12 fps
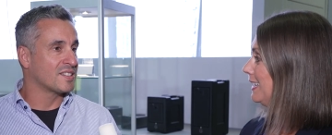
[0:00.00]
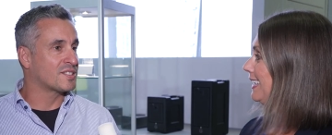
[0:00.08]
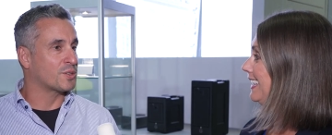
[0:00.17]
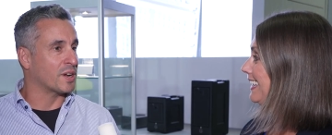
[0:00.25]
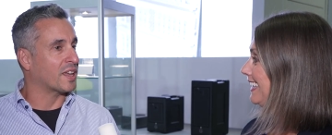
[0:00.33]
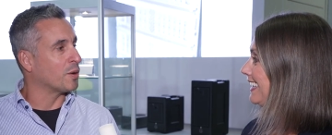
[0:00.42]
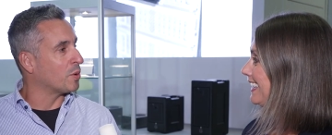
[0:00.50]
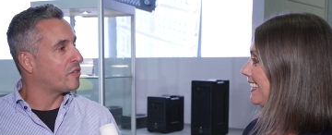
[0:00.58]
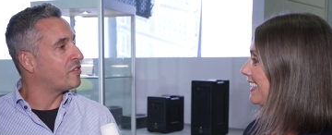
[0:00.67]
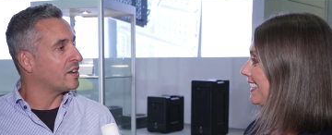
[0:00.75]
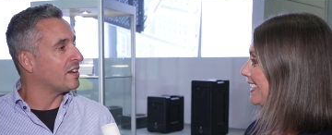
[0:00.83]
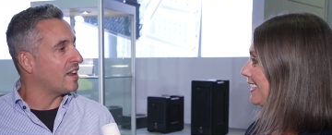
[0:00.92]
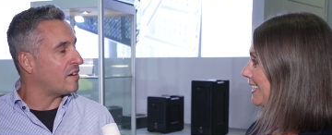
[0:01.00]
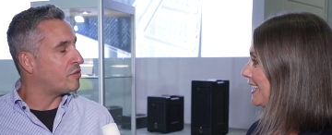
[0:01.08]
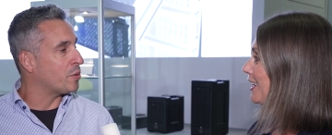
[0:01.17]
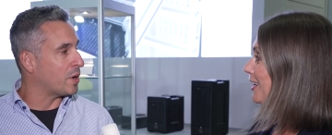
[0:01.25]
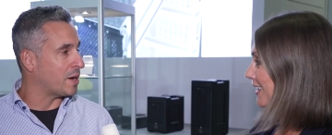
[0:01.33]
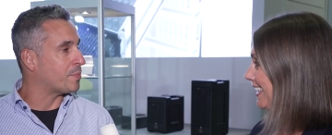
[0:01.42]
Speaker 1: it's tricky. We're fitting
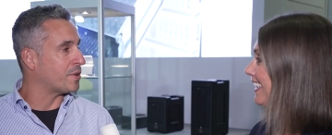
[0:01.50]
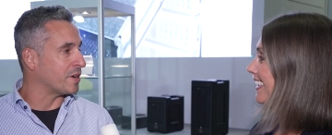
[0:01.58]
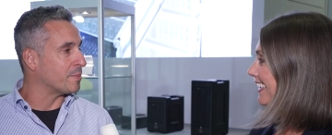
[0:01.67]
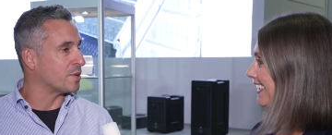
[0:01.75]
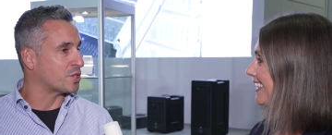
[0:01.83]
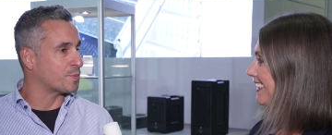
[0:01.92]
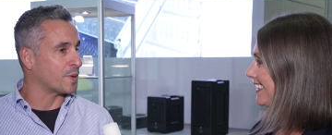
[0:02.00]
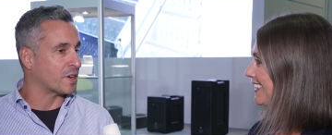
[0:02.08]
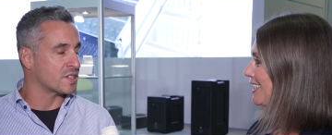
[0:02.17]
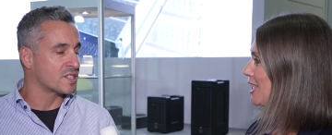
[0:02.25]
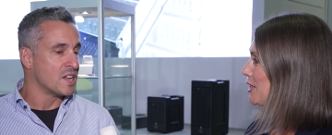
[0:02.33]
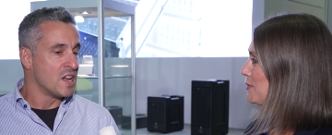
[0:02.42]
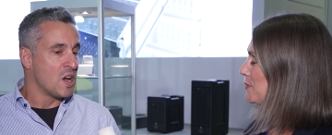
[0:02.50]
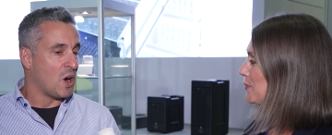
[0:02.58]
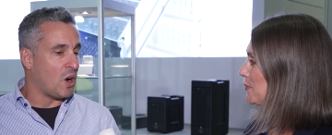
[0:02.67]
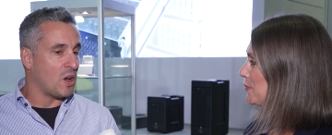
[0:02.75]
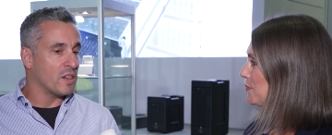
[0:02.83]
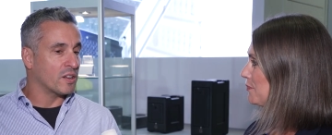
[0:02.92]
everywhere pretty much because
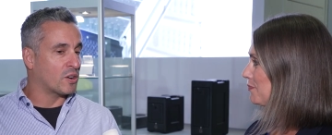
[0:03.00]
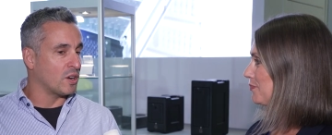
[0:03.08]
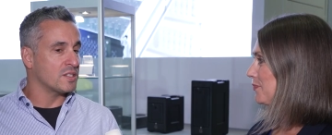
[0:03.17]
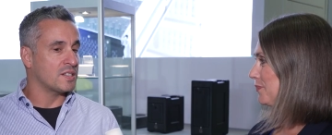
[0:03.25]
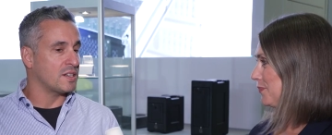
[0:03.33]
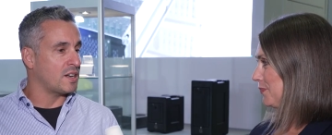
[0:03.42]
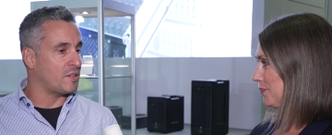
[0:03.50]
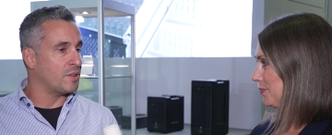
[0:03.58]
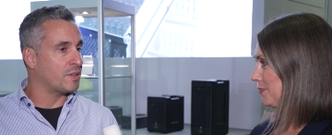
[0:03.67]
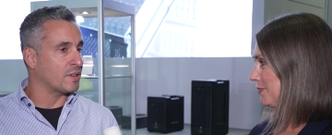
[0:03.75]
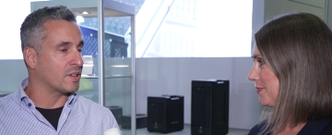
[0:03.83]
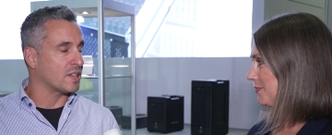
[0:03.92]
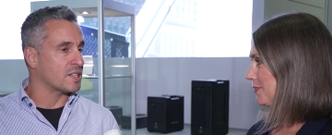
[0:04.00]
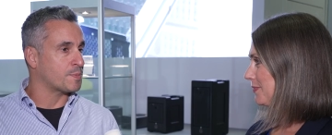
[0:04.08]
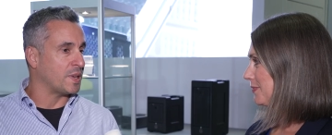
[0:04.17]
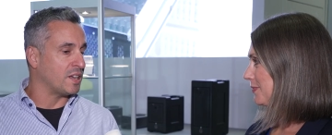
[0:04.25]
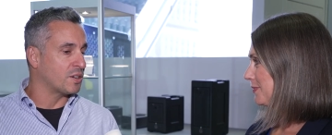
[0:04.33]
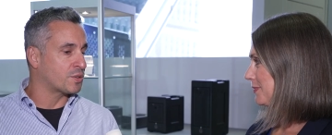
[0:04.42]
all the content, everything
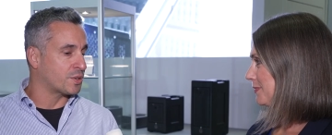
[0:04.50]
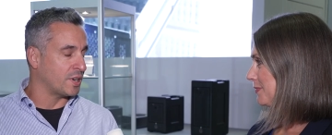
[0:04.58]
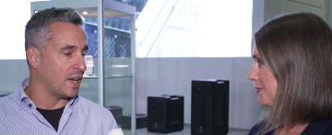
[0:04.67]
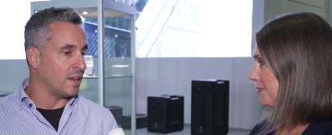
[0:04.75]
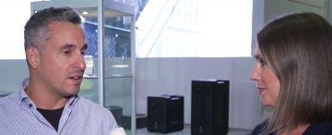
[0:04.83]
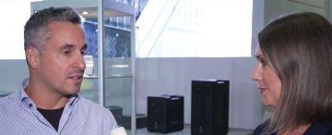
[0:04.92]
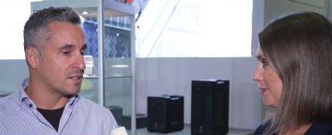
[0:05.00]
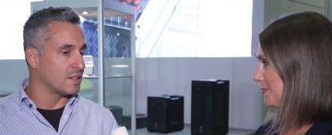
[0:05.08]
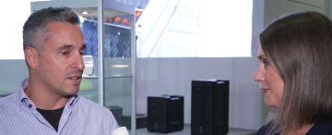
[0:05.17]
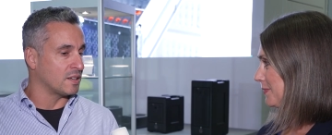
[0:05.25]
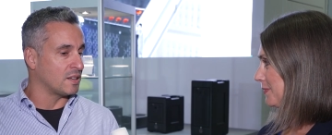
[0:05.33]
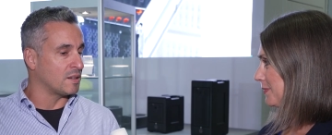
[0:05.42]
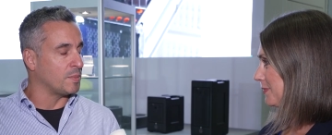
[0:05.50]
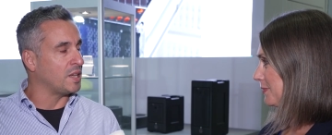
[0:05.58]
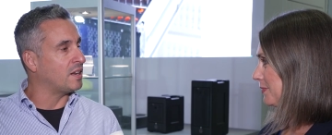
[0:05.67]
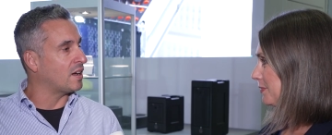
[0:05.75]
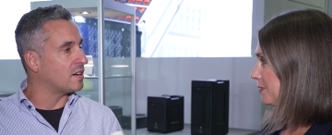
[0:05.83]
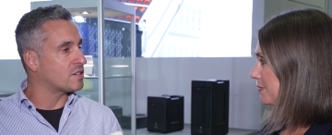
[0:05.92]
that's being created in, in the
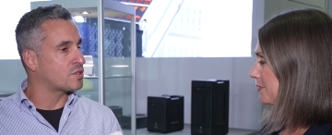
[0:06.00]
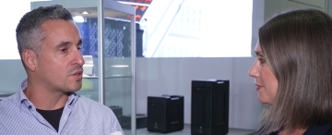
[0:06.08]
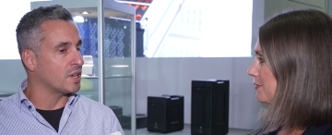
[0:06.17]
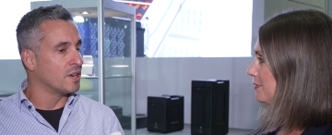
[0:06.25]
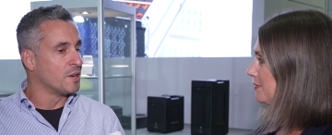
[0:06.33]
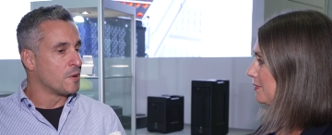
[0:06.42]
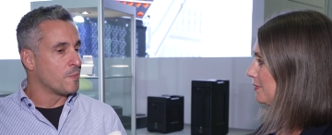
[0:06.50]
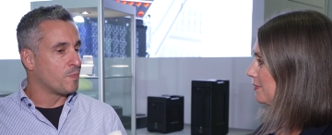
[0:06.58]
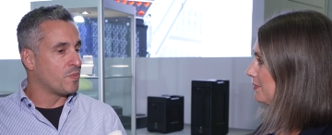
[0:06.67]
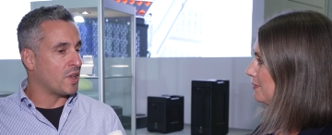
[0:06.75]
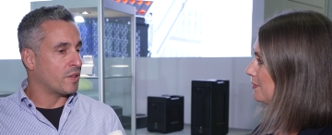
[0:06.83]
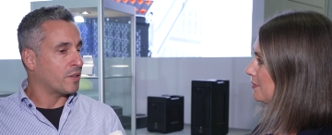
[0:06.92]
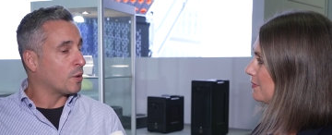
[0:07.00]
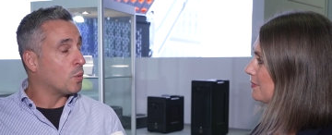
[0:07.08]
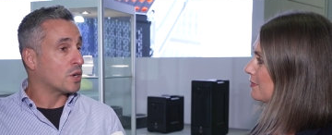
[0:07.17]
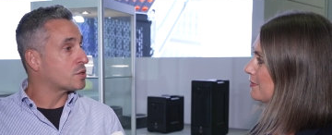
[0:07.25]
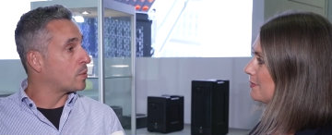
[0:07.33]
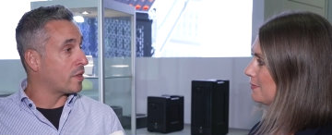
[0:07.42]
media industry,
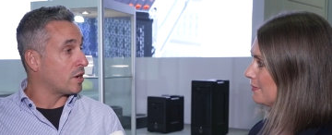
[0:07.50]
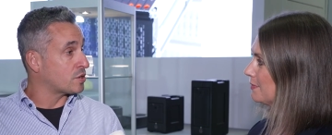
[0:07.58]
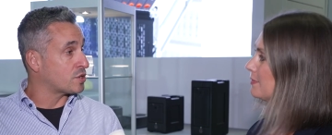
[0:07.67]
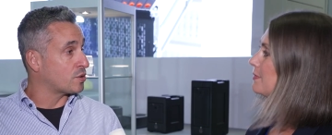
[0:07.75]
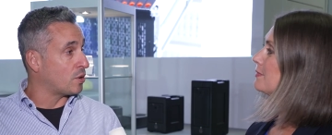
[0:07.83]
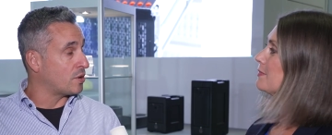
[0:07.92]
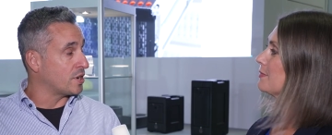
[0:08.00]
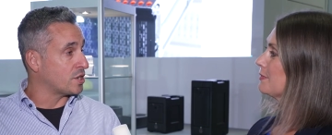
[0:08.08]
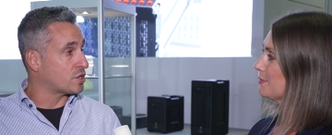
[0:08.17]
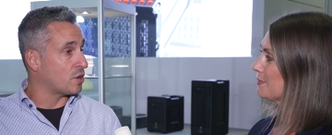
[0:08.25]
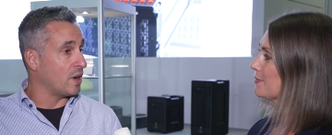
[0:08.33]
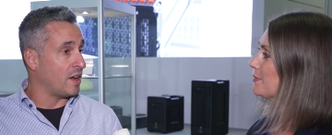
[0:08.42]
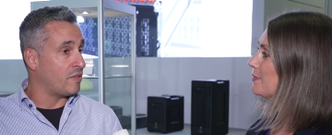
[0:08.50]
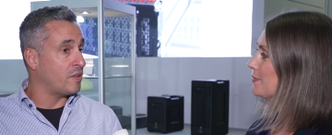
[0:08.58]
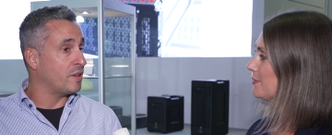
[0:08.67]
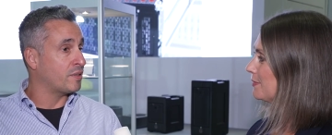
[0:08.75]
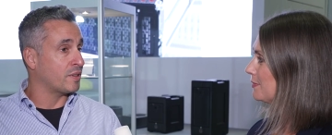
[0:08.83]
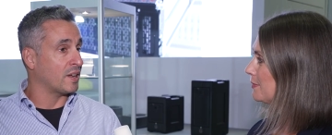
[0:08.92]
nothing works without storage. So
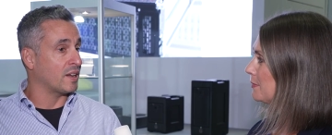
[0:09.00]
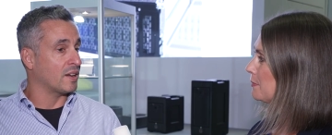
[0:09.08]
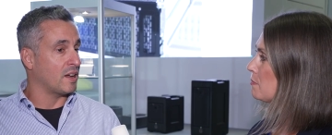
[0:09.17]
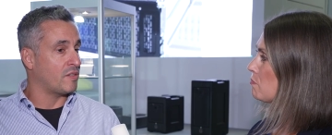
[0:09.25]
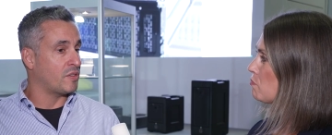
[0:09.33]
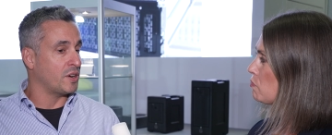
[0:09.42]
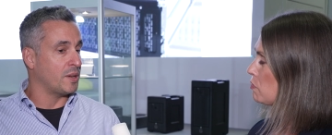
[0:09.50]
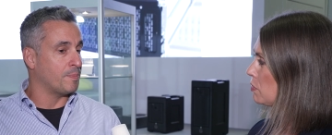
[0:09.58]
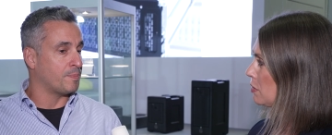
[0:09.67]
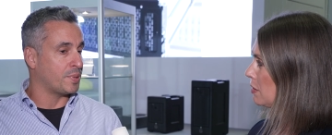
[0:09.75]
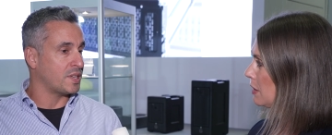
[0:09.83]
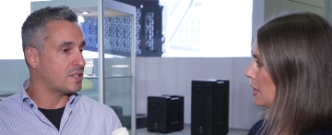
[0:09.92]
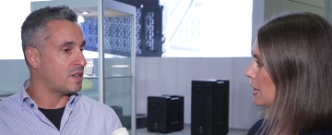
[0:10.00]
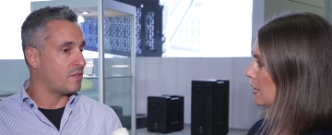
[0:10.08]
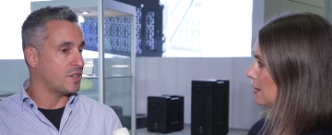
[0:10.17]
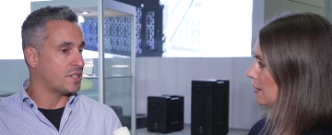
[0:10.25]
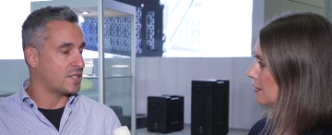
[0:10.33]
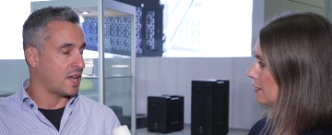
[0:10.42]
everything, every bit,
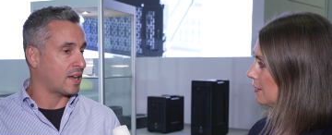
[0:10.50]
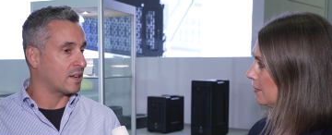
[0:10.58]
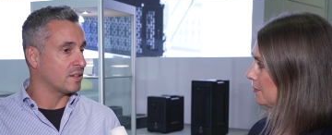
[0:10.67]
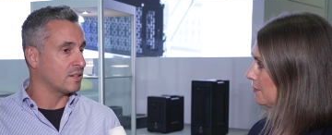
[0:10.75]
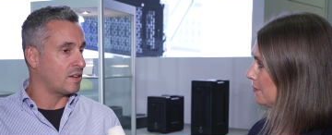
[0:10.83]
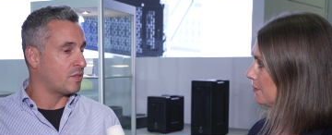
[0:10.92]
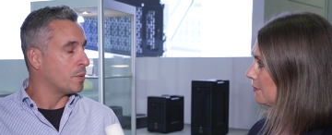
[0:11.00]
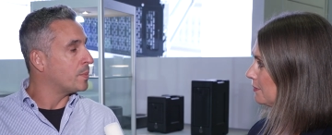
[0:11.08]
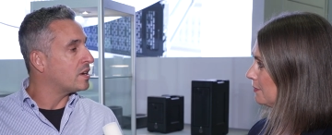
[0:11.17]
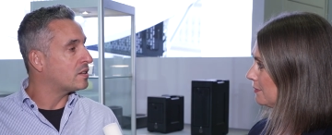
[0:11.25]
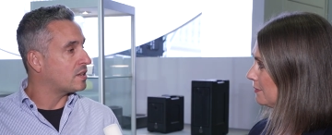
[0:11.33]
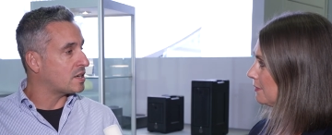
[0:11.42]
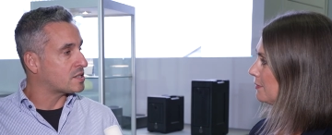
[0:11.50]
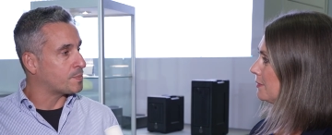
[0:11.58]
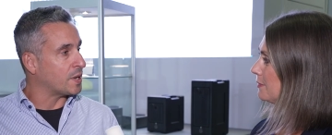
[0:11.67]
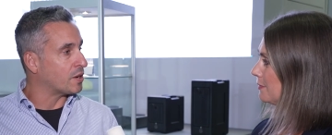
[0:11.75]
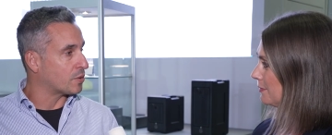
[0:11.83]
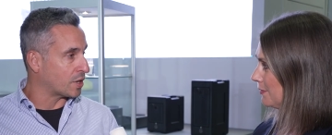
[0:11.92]
every second, every minute that
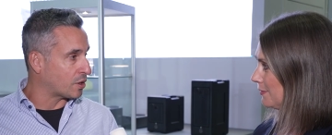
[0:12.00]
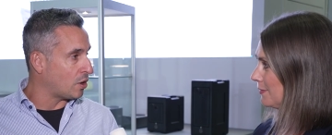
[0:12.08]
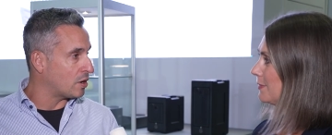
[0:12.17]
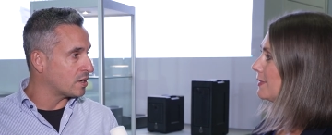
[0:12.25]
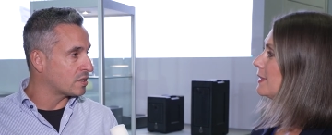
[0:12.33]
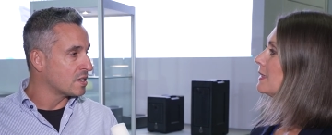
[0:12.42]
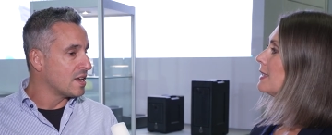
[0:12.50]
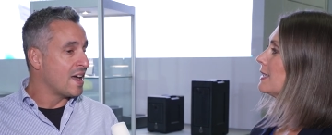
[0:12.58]
it's being recorded